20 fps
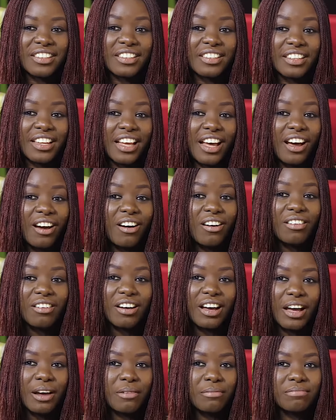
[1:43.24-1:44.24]

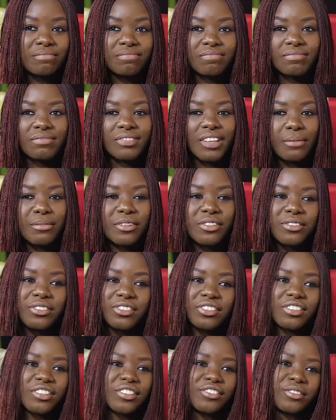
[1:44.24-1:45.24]
Now I'm a
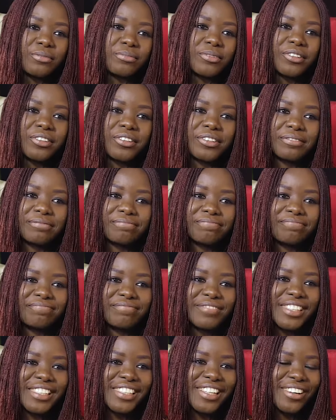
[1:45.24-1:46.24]
social entrepreneur.
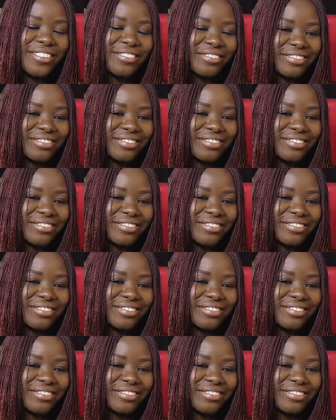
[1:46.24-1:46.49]
So.